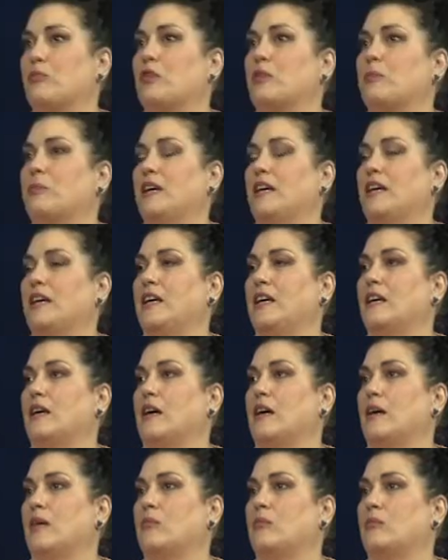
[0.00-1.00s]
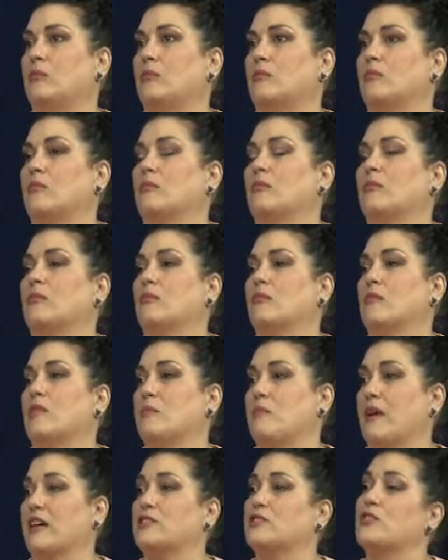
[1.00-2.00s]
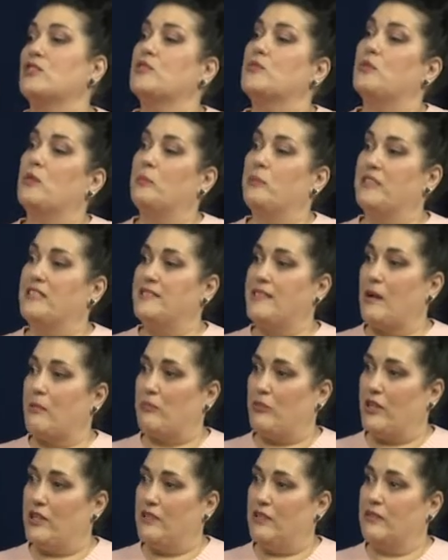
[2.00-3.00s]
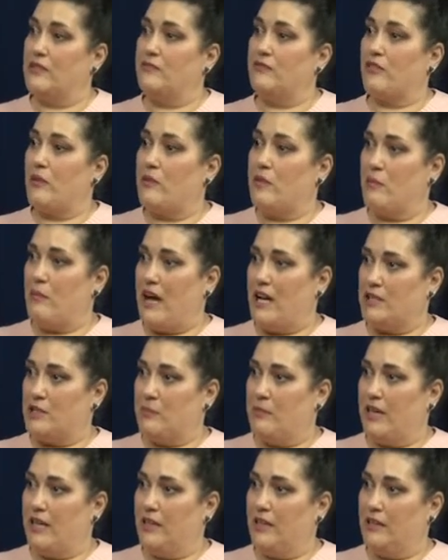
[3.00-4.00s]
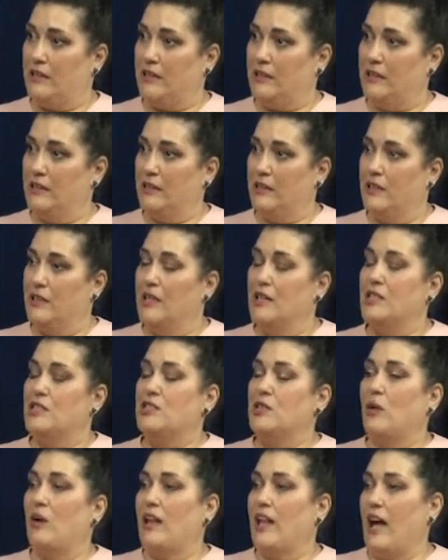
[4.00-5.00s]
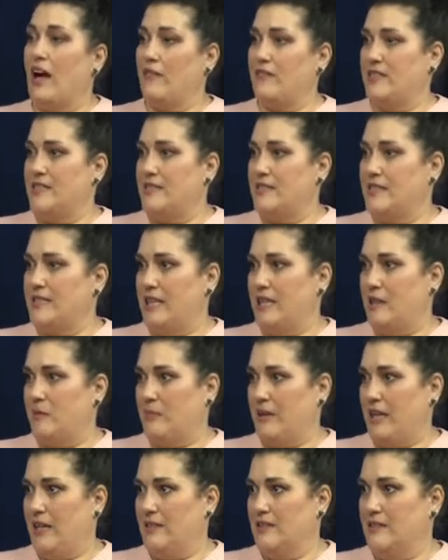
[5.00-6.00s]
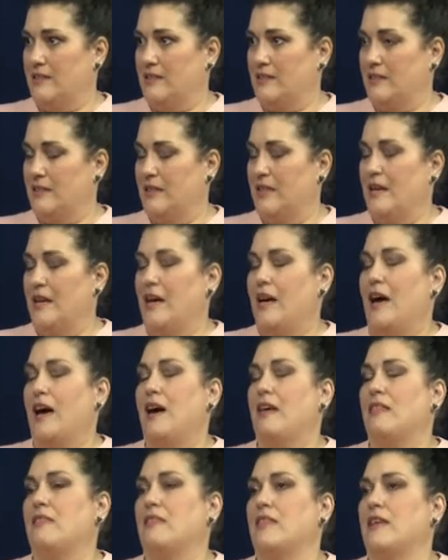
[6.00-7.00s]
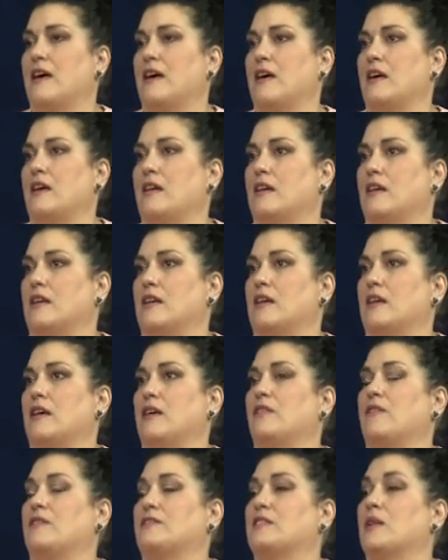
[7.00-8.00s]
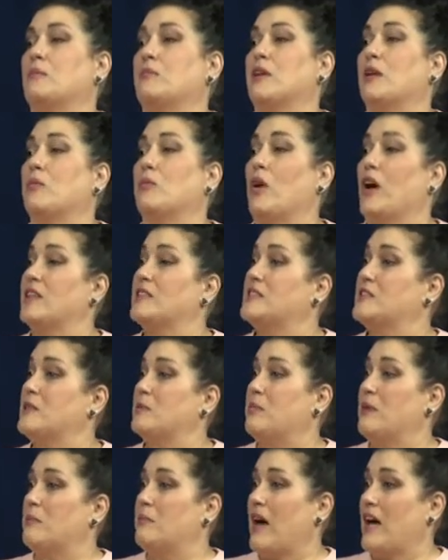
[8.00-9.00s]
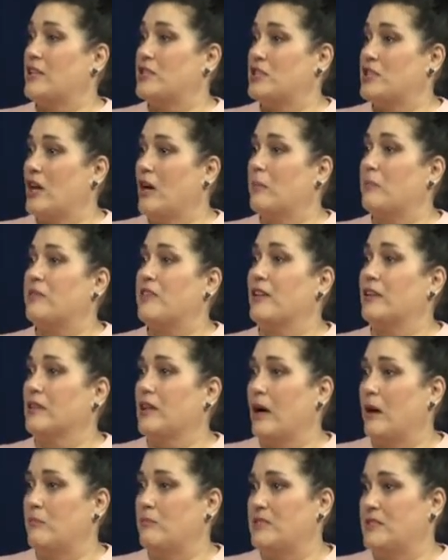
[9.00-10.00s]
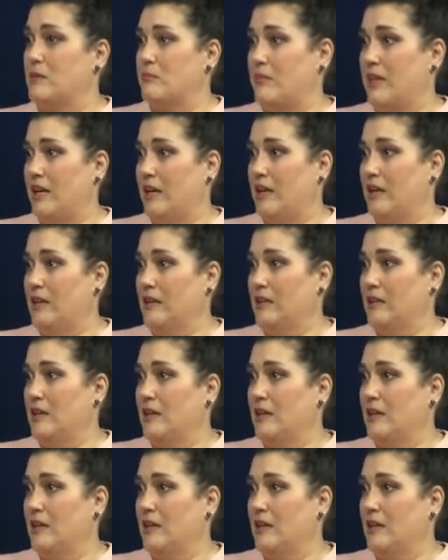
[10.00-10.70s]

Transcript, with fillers: would be the mixers will be separate from the matchmaking. Okay. So I'll have this database, and then if somebody wants to be matched up, they'll come to me,